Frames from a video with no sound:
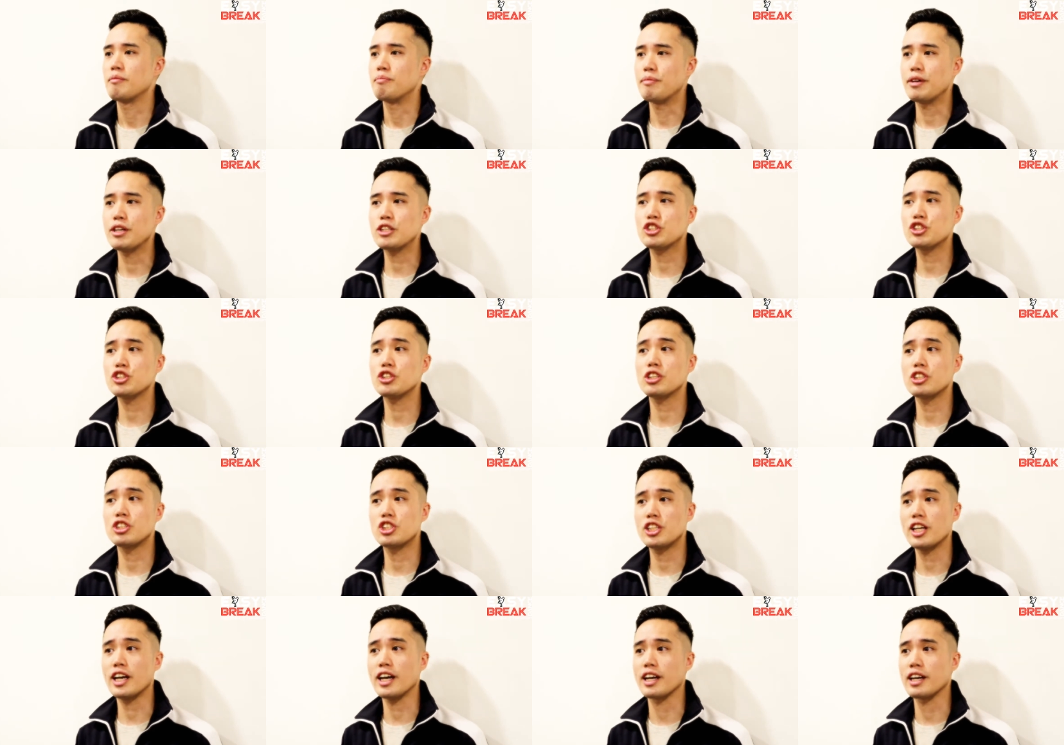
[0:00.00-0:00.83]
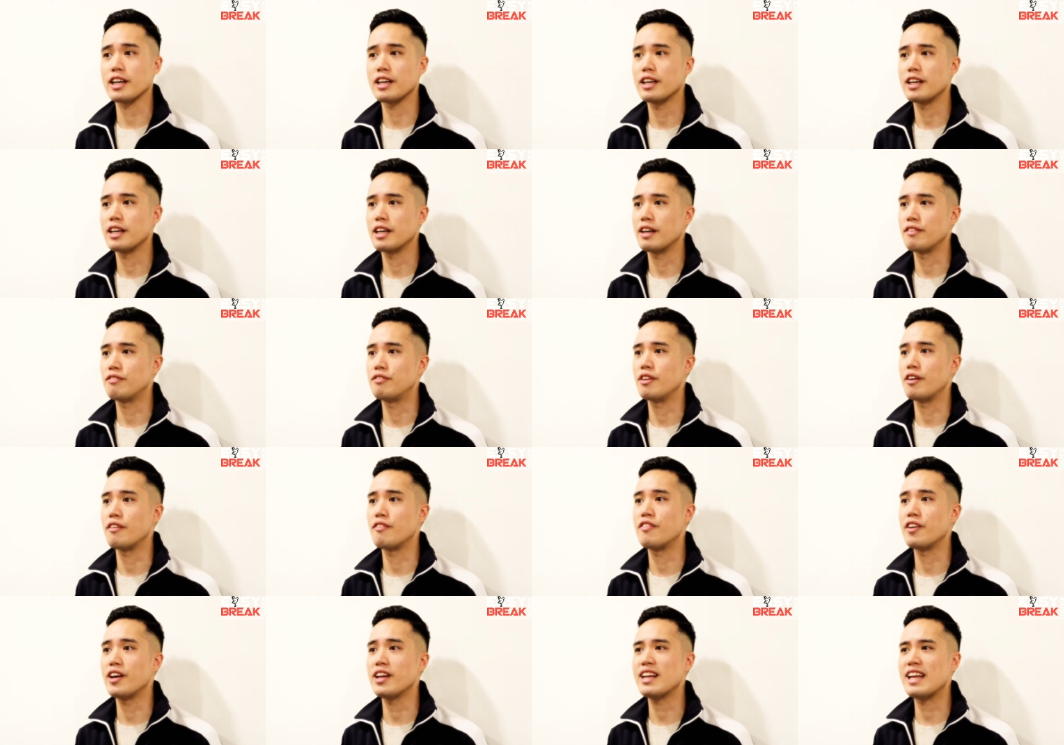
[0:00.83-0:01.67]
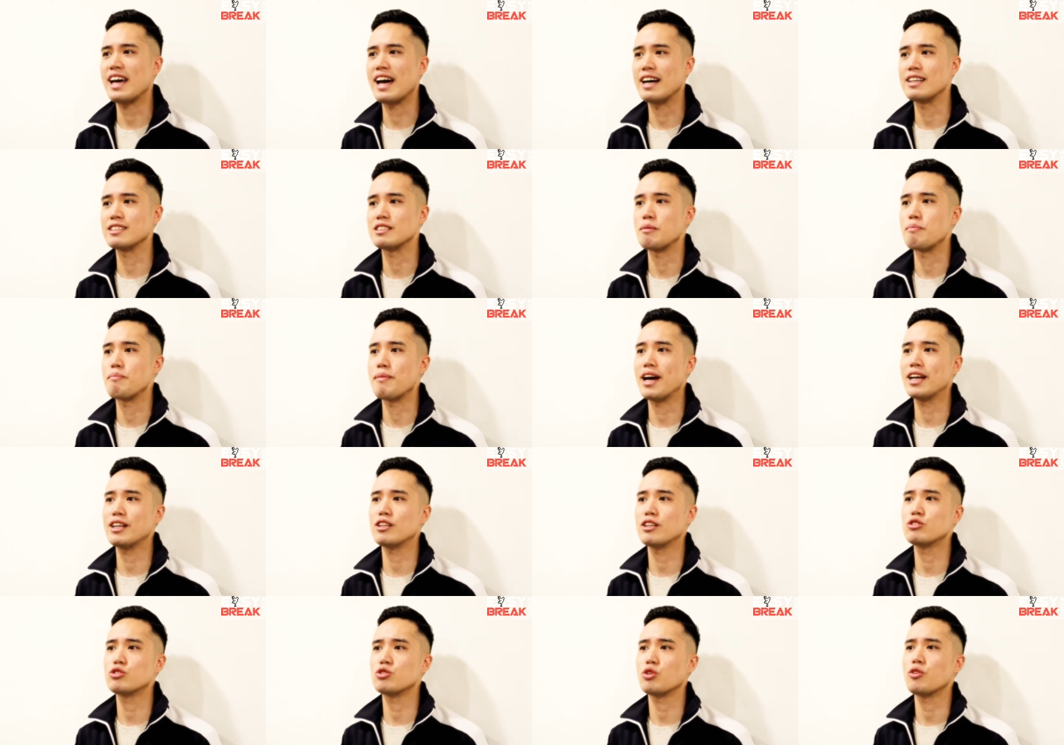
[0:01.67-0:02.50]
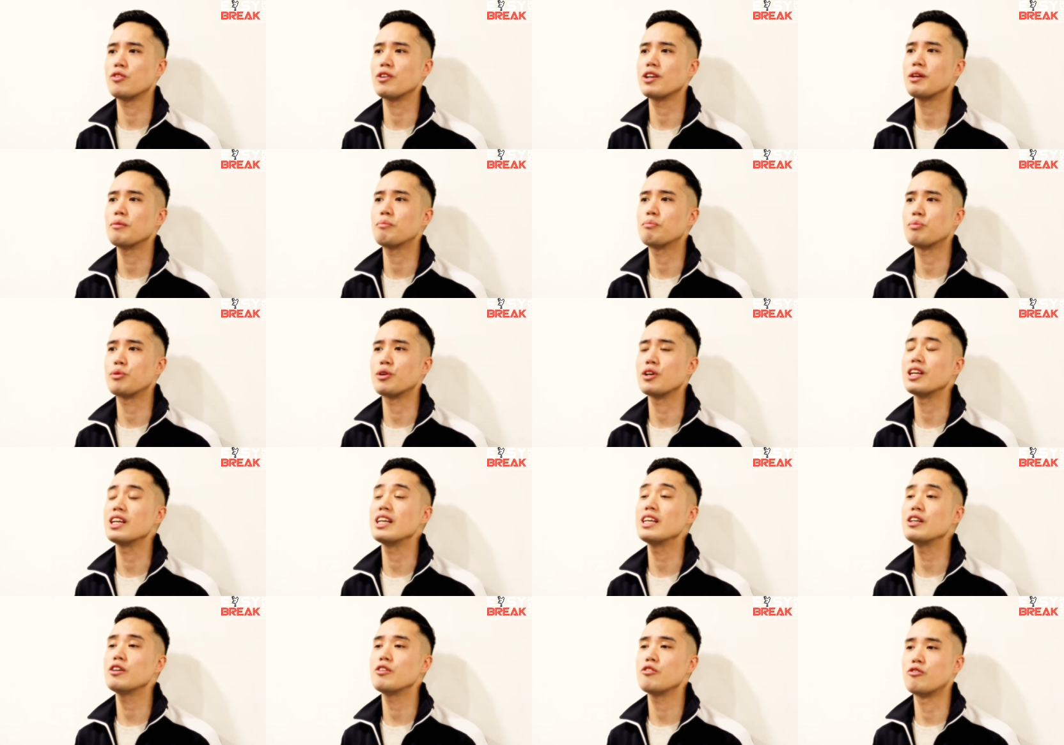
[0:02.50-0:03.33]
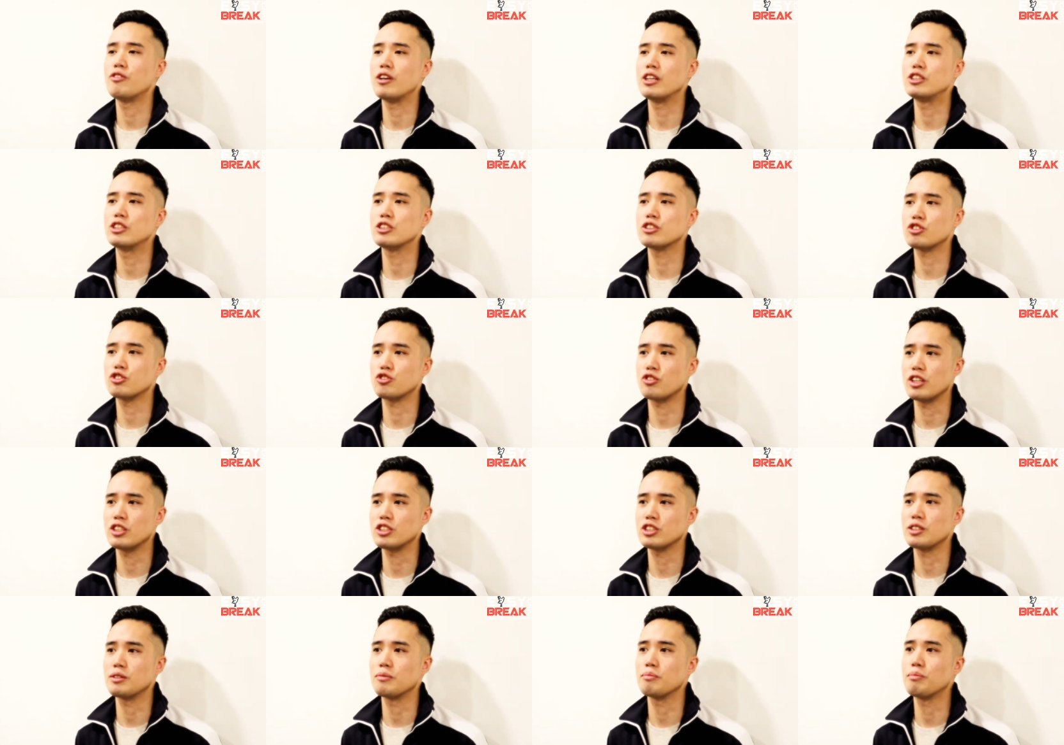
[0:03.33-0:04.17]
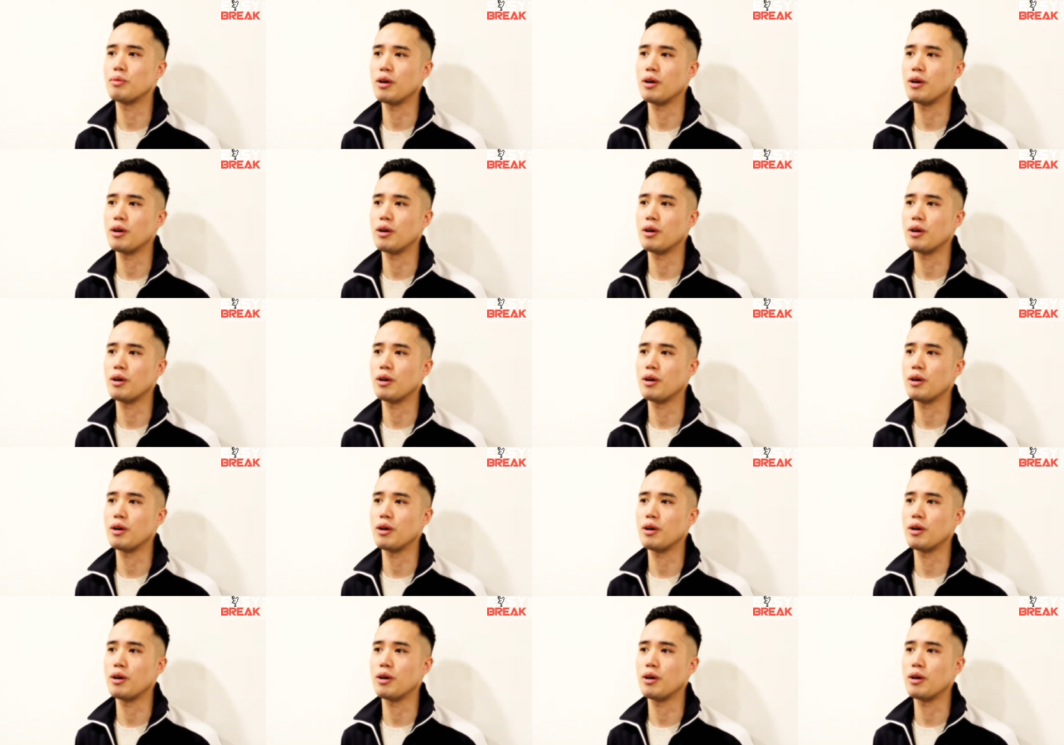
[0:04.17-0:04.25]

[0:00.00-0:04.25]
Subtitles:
Make sure to check if the event has a mandatory pre-registration